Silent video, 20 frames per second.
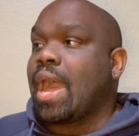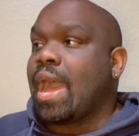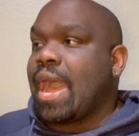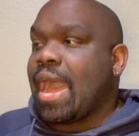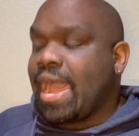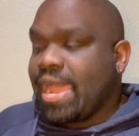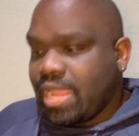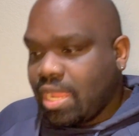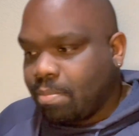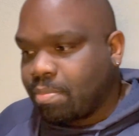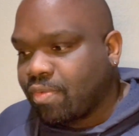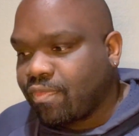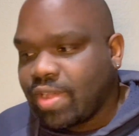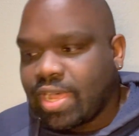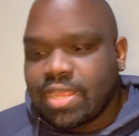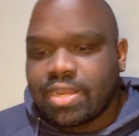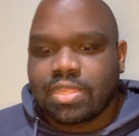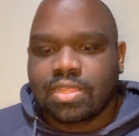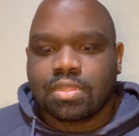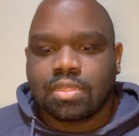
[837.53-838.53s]
I am
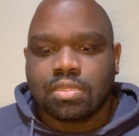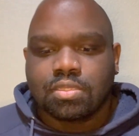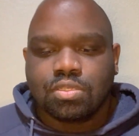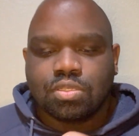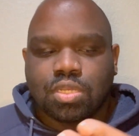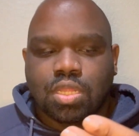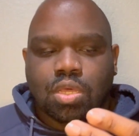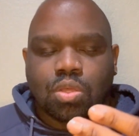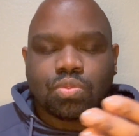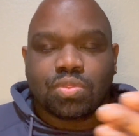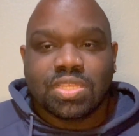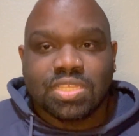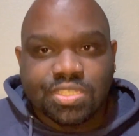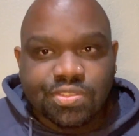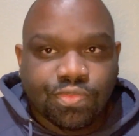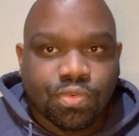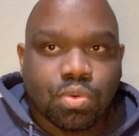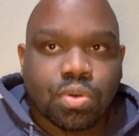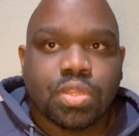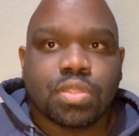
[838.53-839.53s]
providing, you know, this
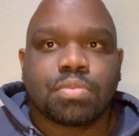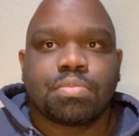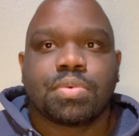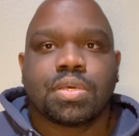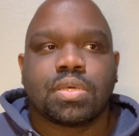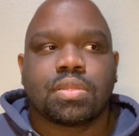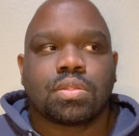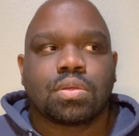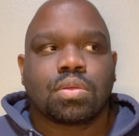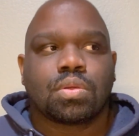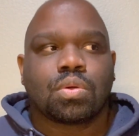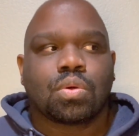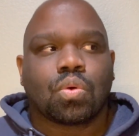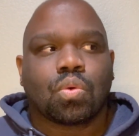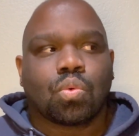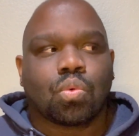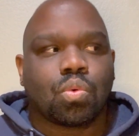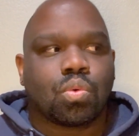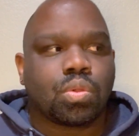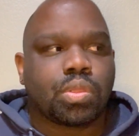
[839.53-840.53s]
for you, but
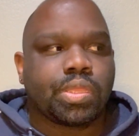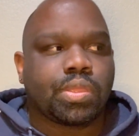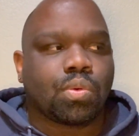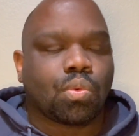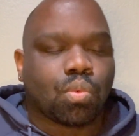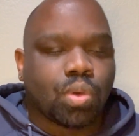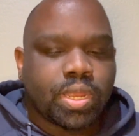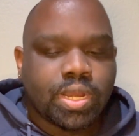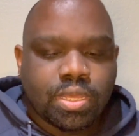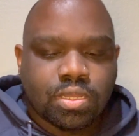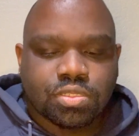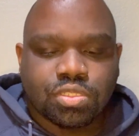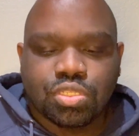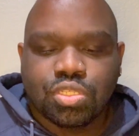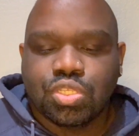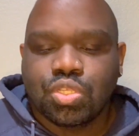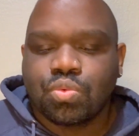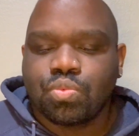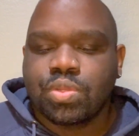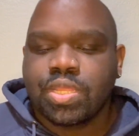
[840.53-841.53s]
what else do
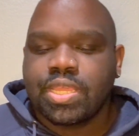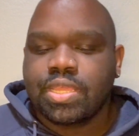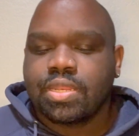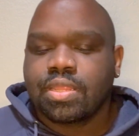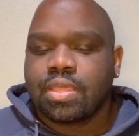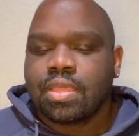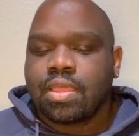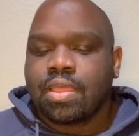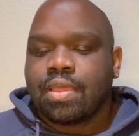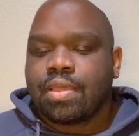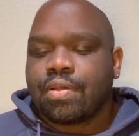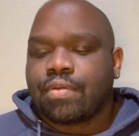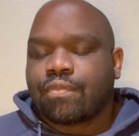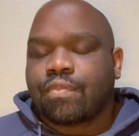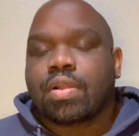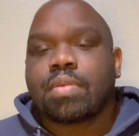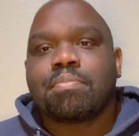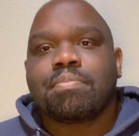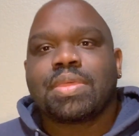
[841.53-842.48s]
you need from